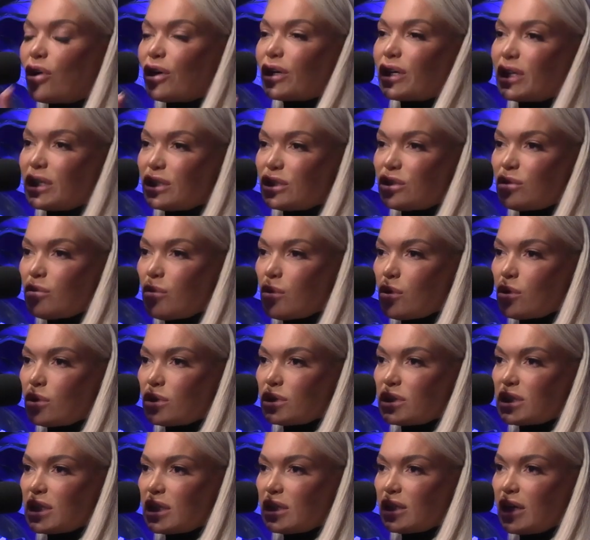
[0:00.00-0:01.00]
working
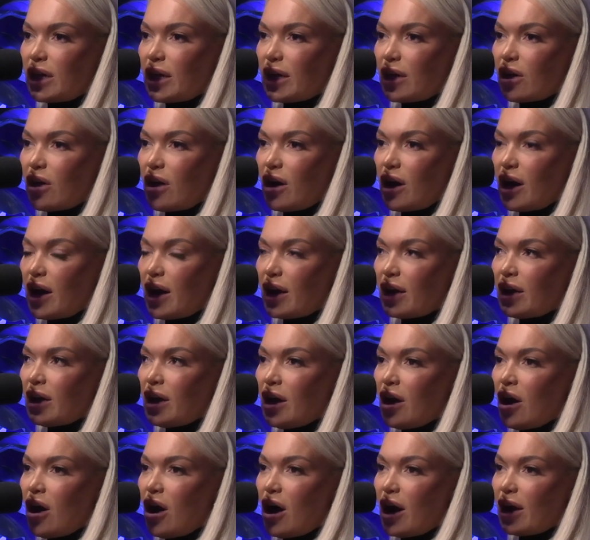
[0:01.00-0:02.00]
towards. And like,
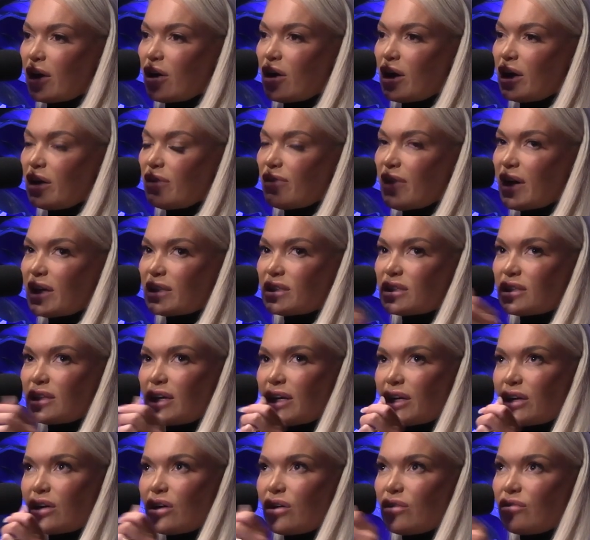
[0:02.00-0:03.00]
I kind of had to
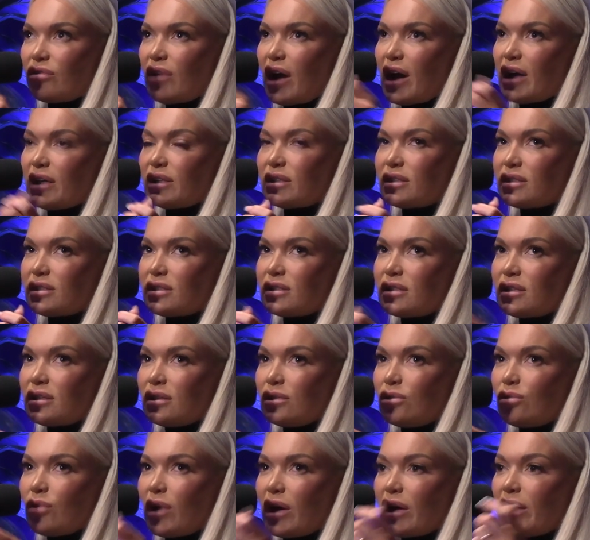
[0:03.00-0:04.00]
like erase
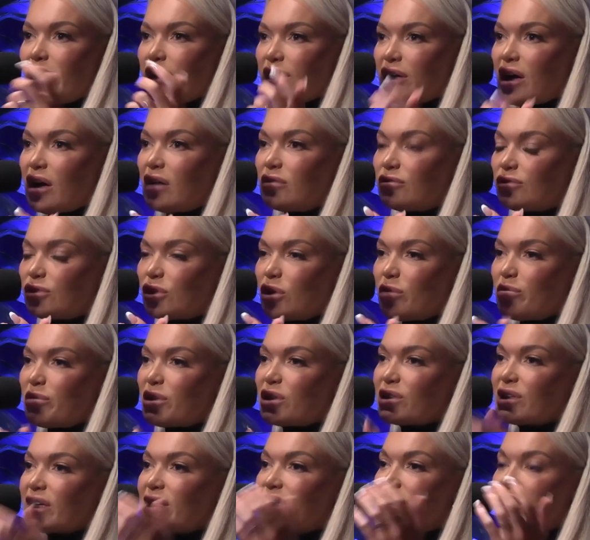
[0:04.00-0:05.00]
where I'd come
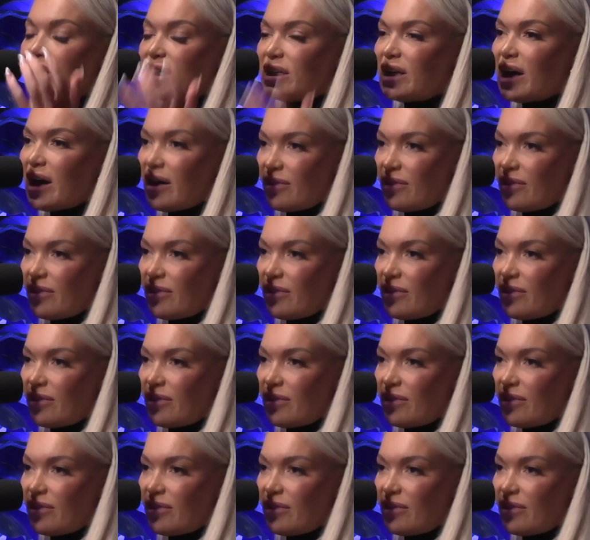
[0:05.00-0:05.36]
from, because I did